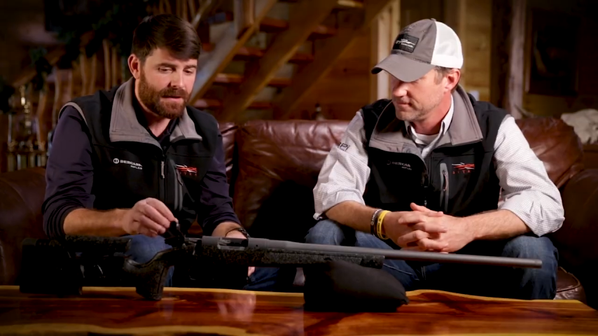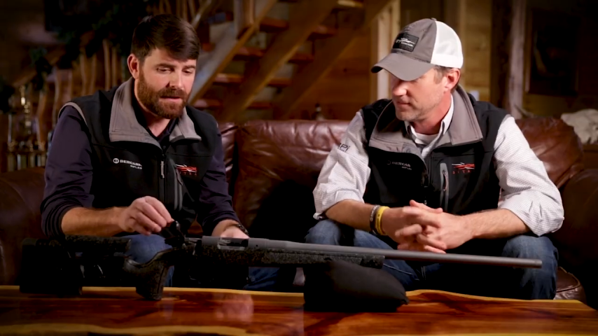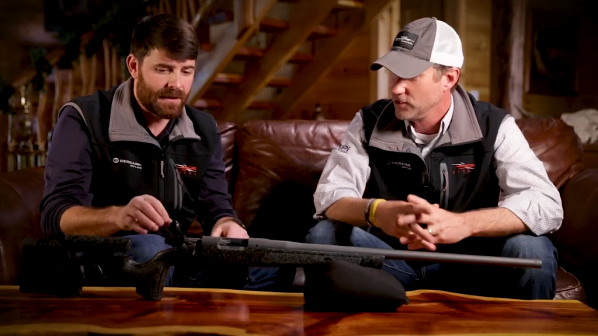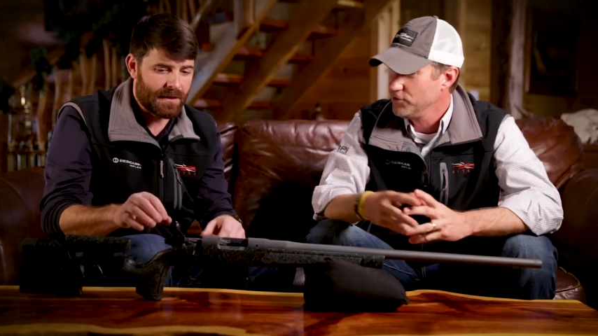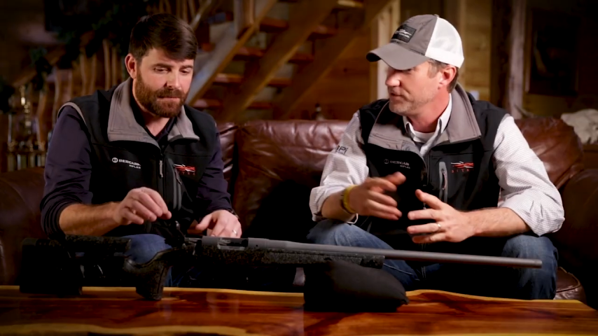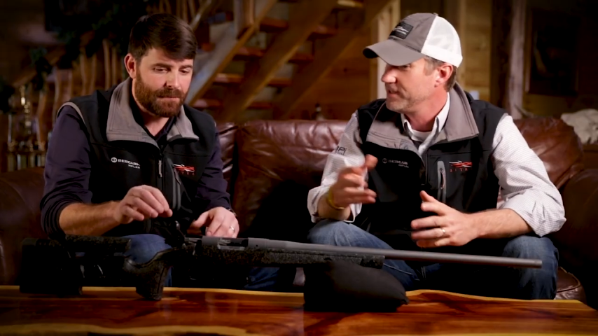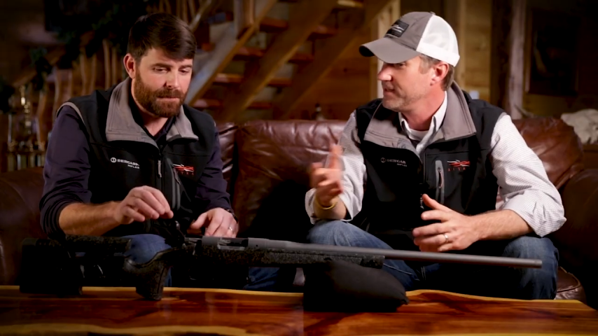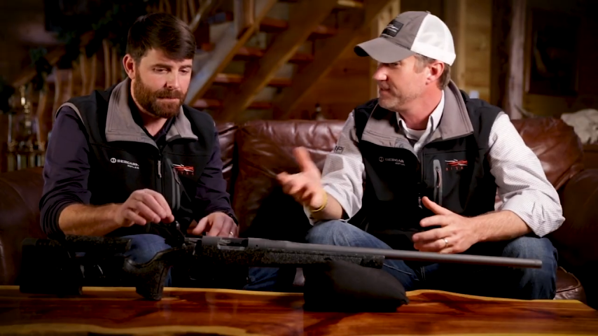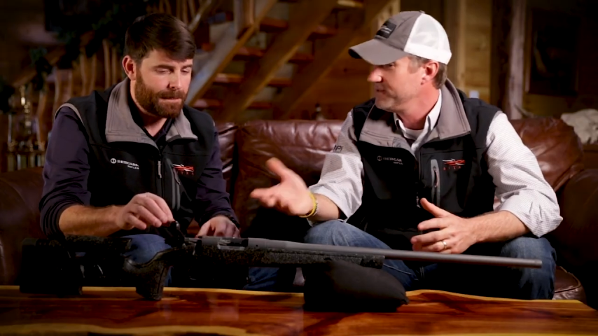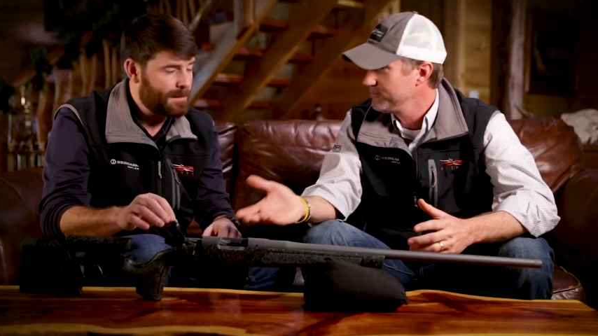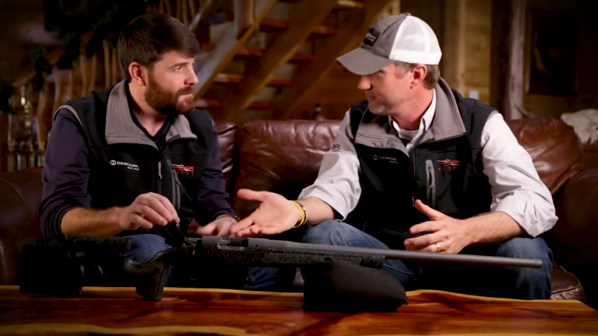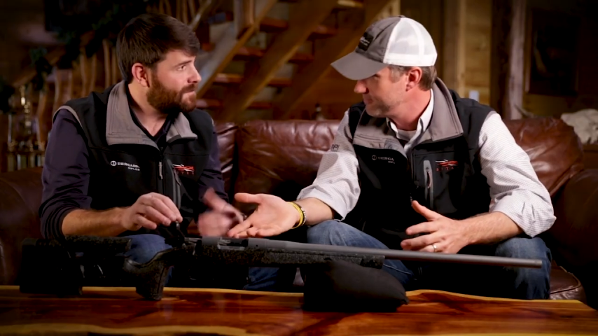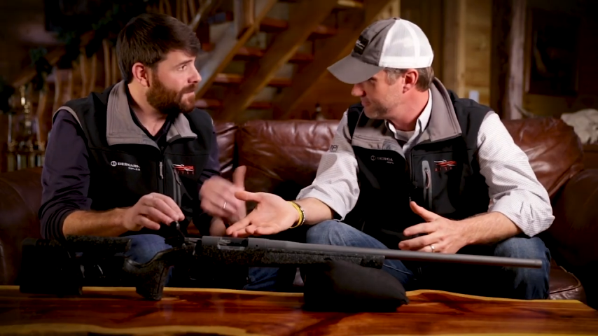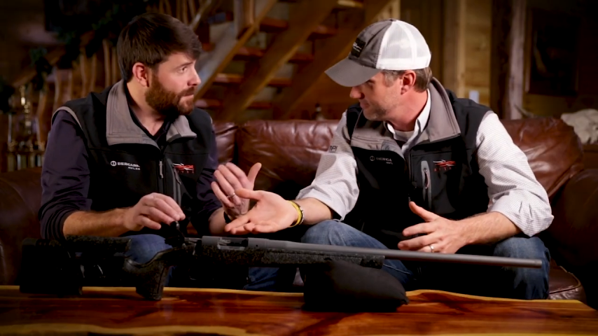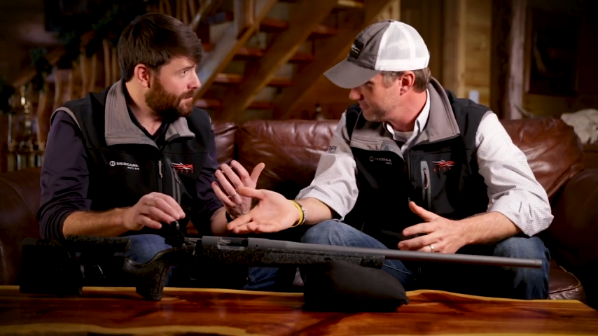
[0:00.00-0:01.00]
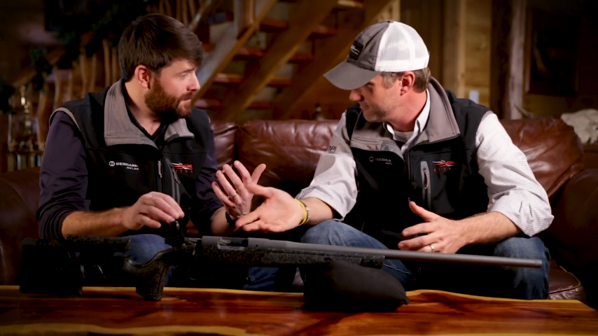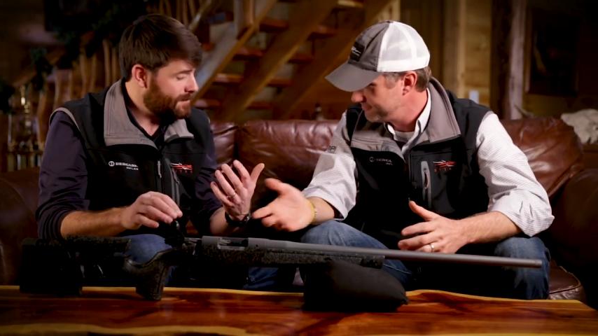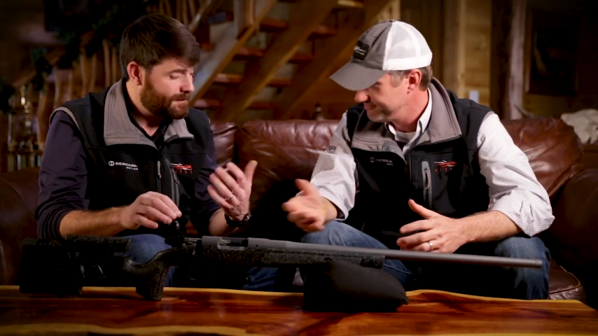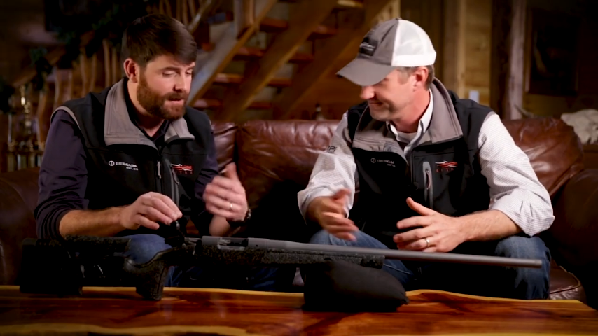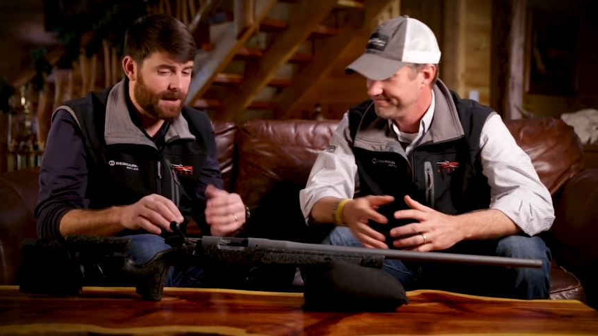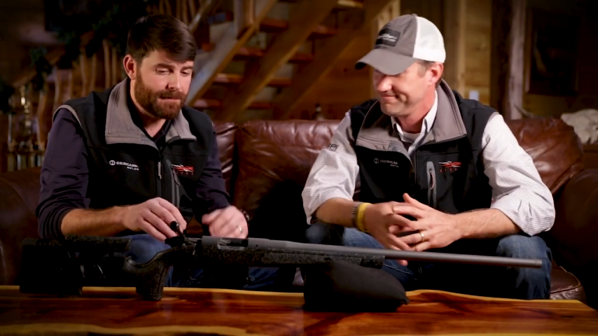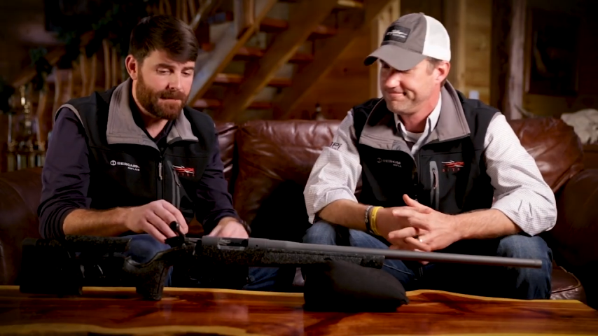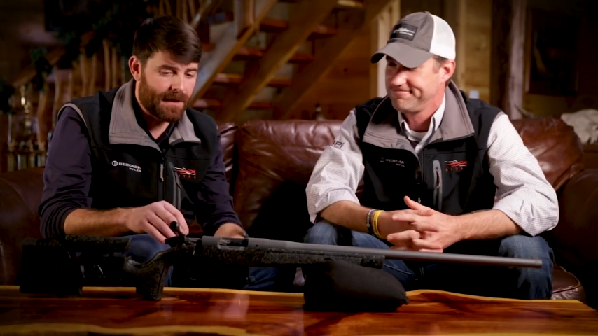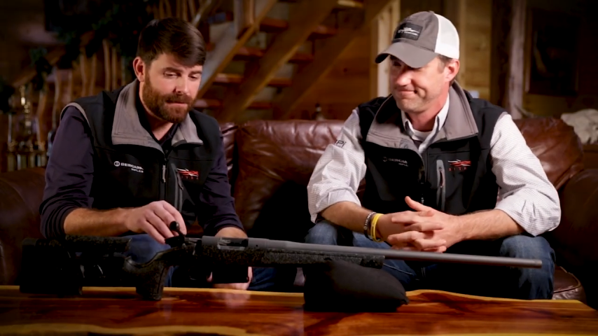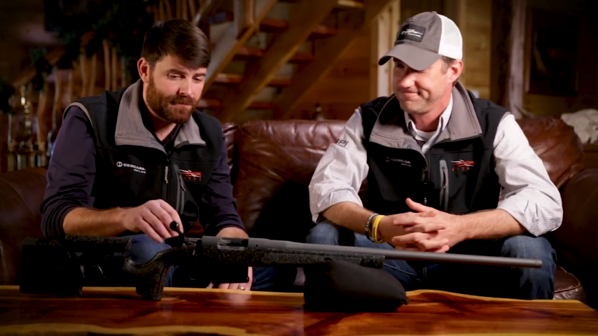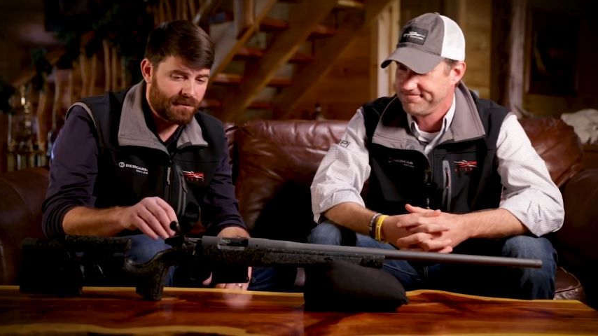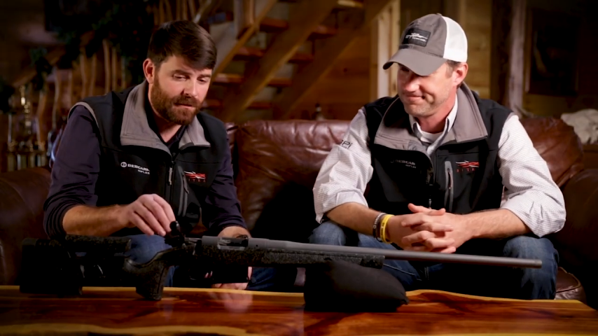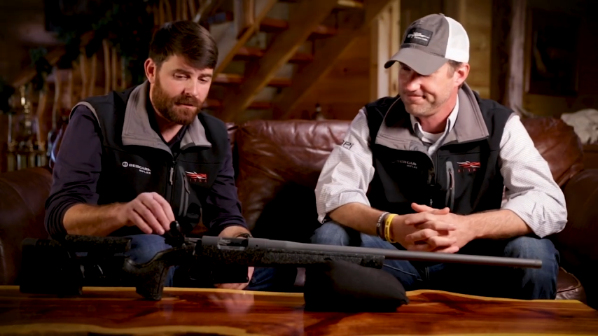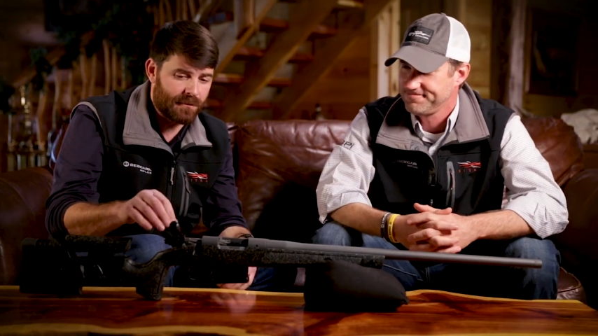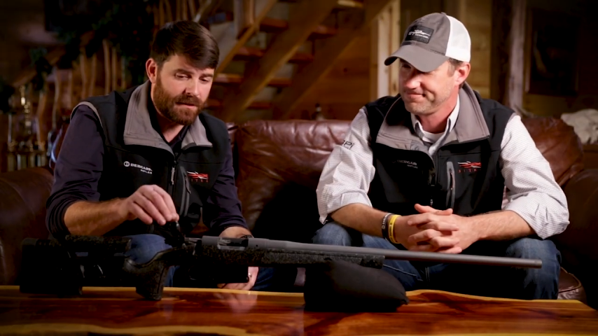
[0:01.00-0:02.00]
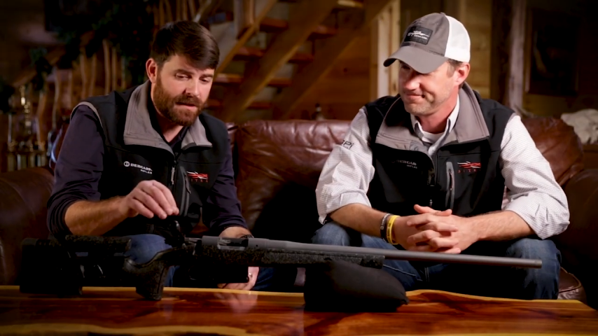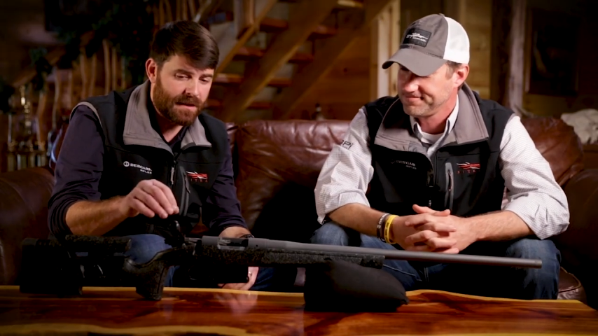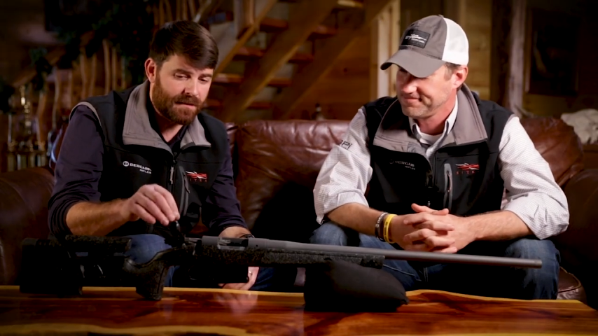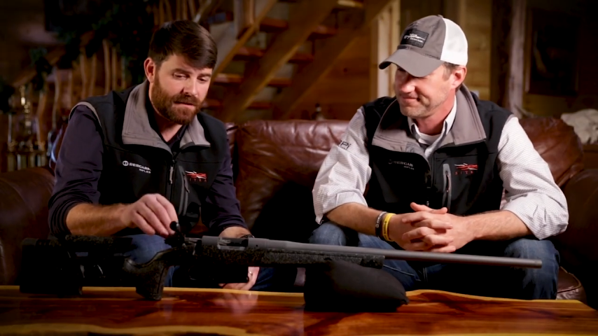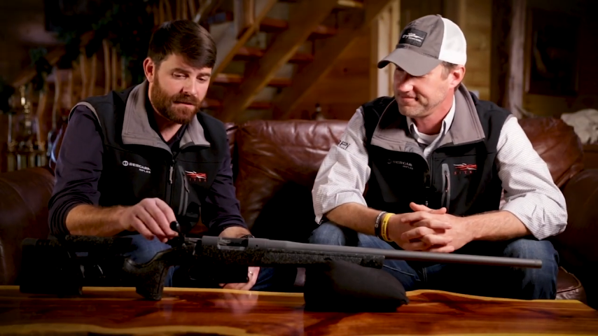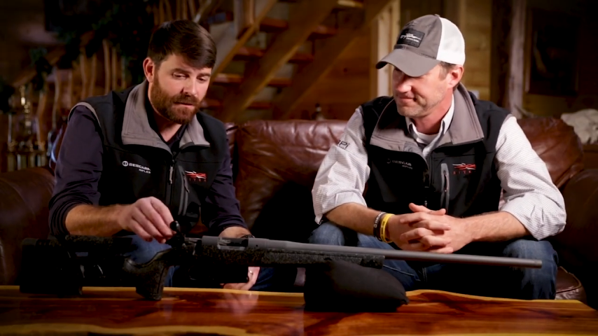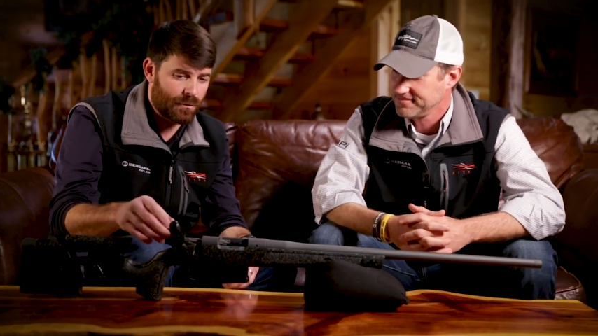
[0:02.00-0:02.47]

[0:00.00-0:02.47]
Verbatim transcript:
Speaker 1: Um, Fluted. Um, Fluted, yep, absolutely. And then